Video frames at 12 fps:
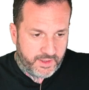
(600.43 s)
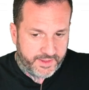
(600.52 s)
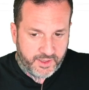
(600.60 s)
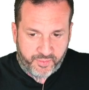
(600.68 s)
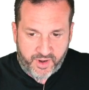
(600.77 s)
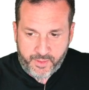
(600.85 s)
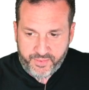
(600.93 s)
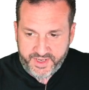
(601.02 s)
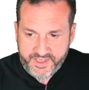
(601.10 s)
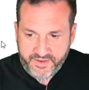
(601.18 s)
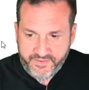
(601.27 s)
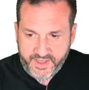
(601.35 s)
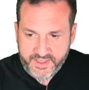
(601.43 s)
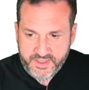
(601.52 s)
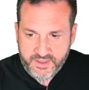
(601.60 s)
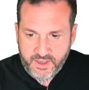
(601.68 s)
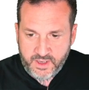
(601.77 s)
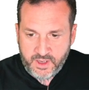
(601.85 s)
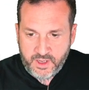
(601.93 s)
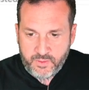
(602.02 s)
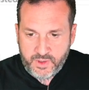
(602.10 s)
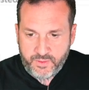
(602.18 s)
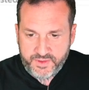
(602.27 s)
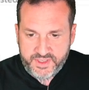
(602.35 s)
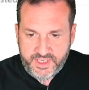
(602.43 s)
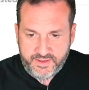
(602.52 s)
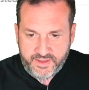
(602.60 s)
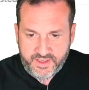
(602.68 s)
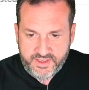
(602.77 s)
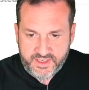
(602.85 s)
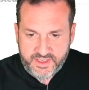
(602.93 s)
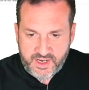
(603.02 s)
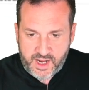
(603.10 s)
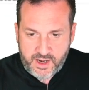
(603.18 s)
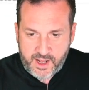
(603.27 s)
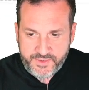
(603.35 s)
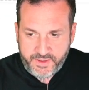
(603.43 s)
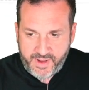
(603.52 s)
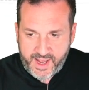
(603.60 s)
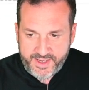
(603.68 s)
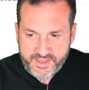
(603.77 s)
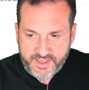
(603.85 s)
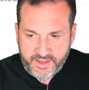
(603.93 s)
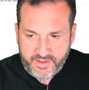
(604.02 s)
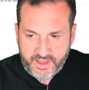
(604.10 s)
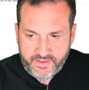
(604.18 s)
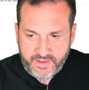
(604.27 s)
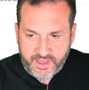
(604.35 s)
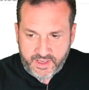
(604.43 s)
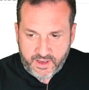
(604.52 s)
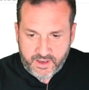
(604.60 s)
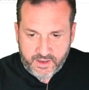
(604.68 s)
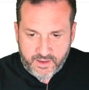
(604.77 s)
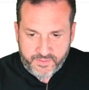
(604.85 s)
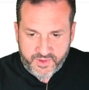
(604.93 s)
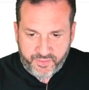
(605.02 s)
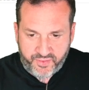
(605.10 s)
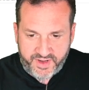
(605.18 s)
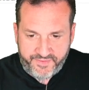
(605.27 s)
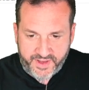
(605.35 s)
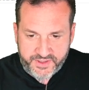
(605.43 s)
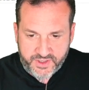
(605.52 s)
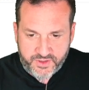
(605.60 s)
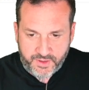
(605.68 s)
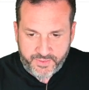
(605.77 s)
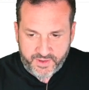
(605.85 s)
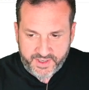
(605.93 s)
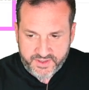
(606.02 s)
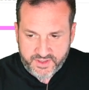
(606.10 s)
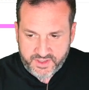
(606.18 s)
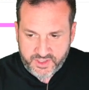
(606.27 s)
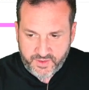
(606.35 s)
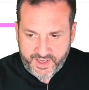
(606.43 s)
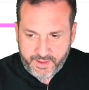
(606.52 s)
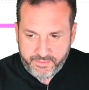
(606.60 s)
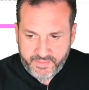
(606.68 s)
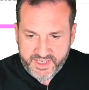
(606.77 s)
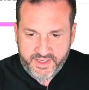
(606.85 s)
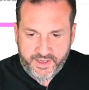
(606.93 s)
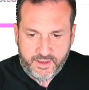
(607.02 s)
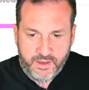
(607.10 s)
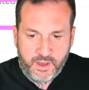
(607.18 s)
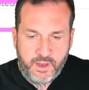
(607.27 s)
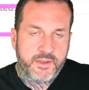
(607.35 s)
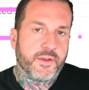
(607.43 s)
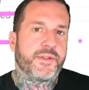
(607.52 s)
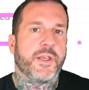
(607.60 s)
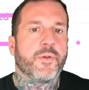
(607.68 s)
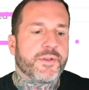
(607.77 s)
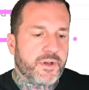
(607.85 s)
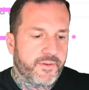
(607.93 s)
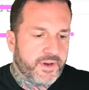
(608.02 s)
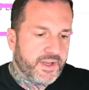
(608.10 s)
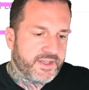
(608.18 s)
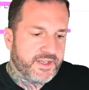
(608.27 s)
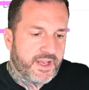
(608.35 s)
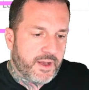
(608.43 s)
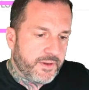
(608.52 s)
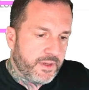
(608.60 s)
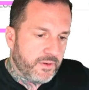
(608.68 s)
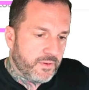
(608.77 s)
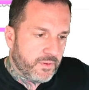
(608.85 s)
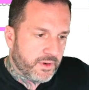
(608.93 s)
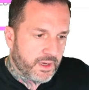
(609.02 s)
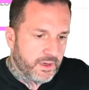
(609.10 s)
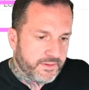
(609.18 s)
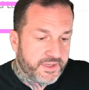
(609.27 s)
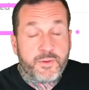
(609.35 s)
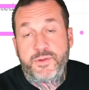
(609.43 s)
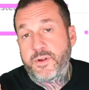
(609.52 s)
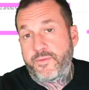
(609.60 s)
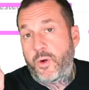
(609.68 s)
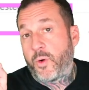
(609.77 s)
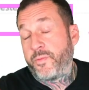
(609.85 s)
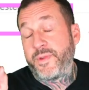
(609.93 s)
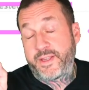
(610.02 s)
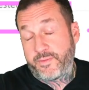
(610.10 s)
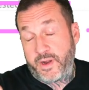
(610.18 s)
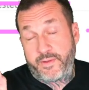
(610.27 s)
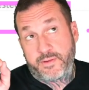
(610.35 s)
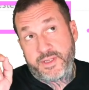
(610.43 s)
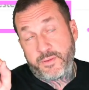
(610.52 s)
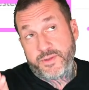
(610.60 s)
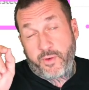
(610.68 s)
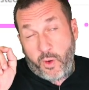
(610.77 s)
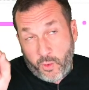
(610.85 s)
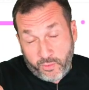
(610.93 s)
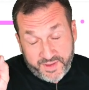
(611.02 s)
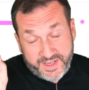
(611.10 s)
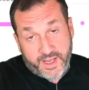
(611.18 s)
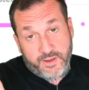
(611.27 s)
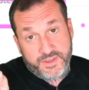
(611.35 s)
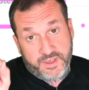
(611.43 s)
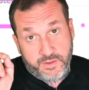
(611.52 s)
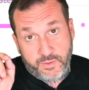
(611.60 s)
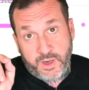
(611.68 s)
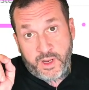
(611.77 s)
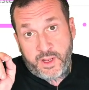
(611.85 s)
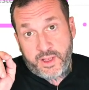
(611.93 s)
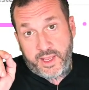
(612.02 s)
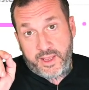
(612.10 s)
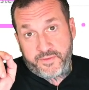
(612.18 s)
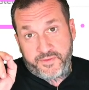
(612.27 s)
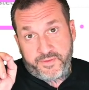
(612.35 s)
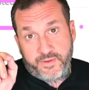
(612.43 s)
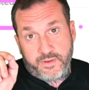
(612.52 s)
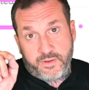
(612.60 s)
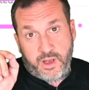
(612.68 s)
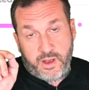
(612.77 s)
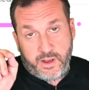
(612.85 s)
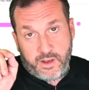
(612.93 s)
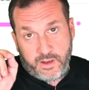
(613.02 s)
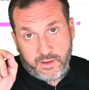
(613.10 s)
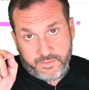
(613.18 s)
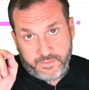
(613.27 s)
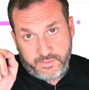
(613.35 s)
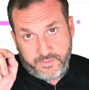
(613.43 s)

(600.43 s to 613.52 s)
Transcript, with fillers: get the properties of this, we will see that this is not optimized and that the, uh, the prefetch attribute is just straight up missing. So SQL Server doesn't tell you, uh, SQL Server only, rather, SQL Server only tells you if uh,